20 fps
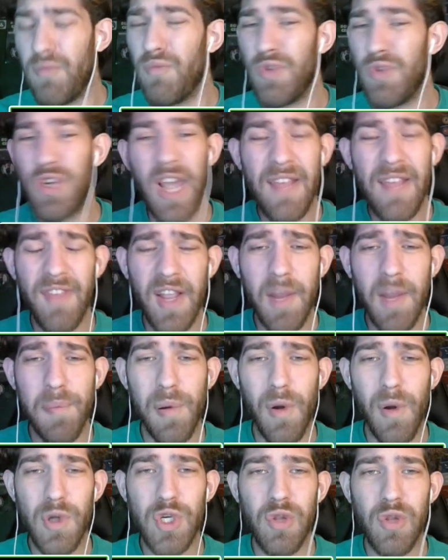would you guys like a
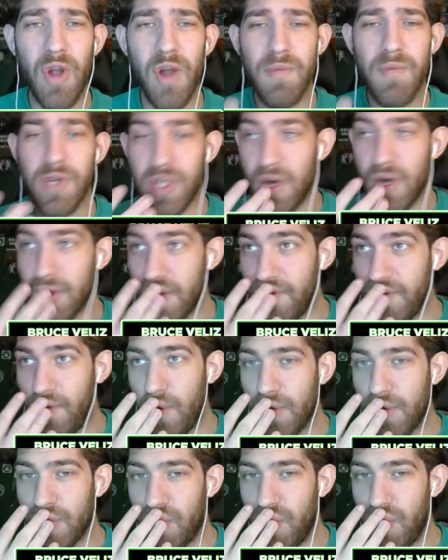purge alarm to start the
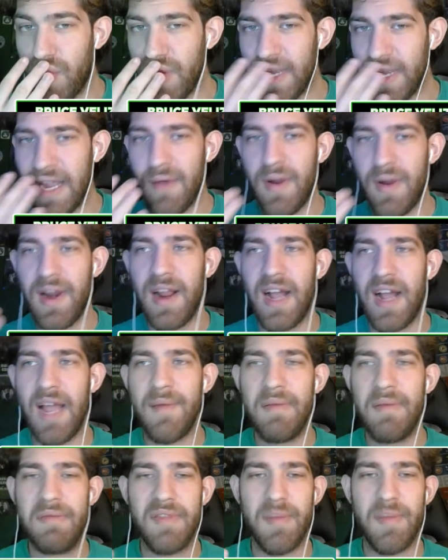fourth quarter, get ready to
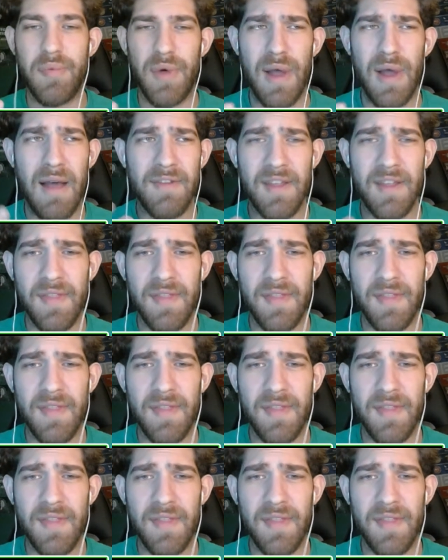hype up for the playoffs?